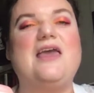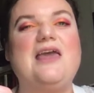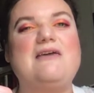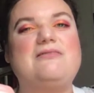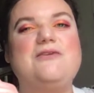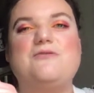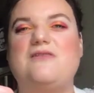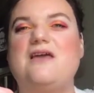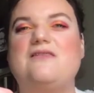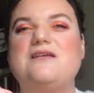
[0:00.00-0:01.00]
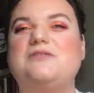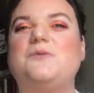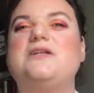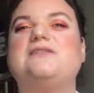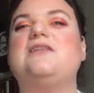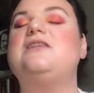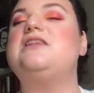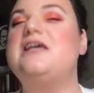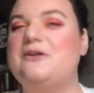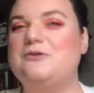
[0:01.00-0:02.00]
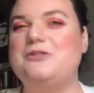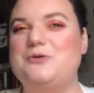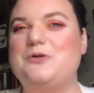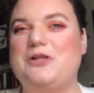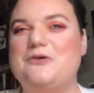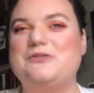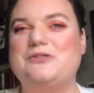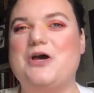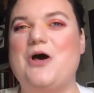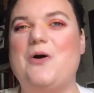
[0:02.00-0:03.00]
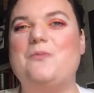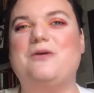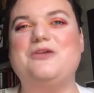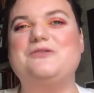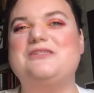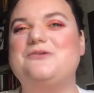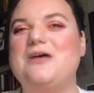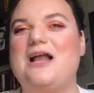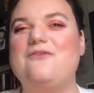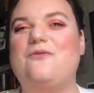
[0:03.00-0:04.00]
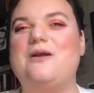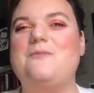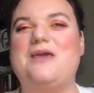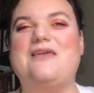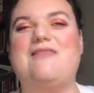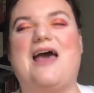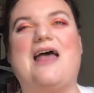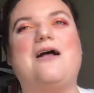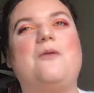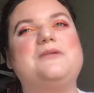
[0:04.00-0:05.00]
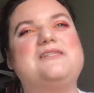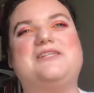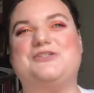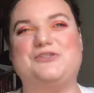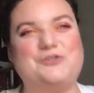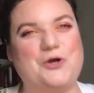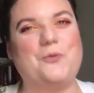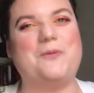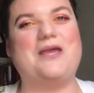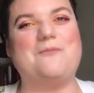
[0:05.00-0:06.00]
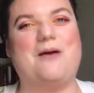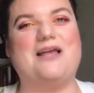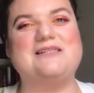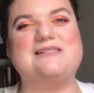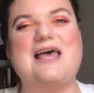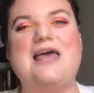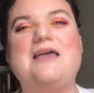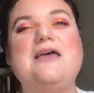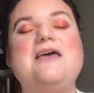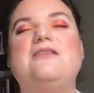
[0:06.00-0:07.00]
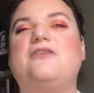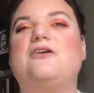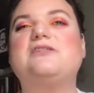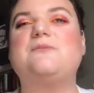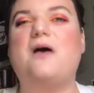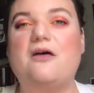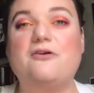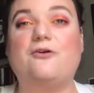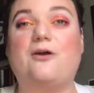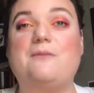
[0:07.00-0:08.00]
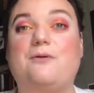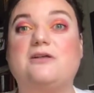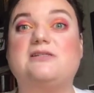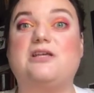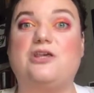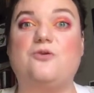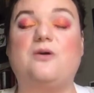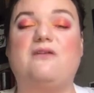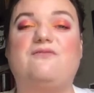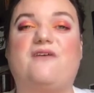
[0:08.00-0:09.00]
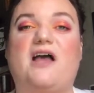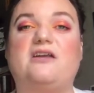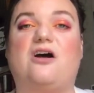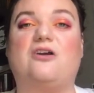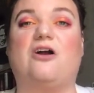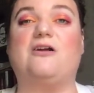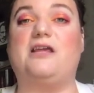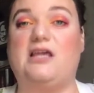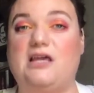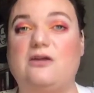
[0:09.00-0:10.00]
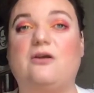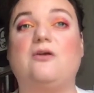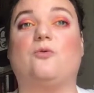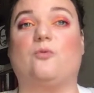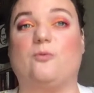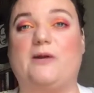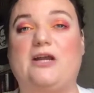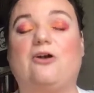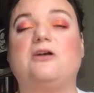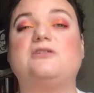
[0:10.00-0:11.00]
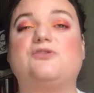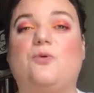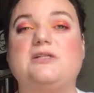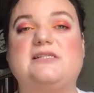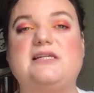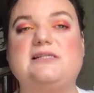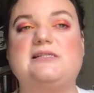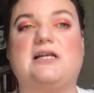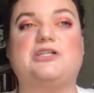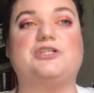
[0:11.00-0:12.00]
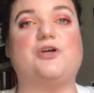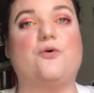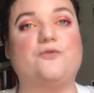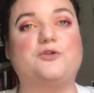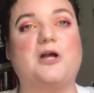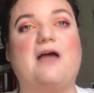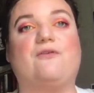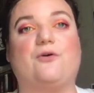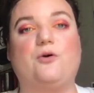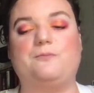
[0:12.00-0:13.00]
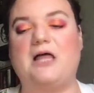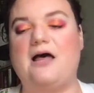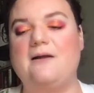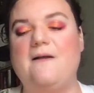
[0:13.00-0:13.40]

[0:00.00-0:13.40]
If you think this one is a little too close to home, but you still kind of want to be in that almost dystopian mindset, there are some other great books that you can find on our e reader sources, such as Overdrive or Hoopla.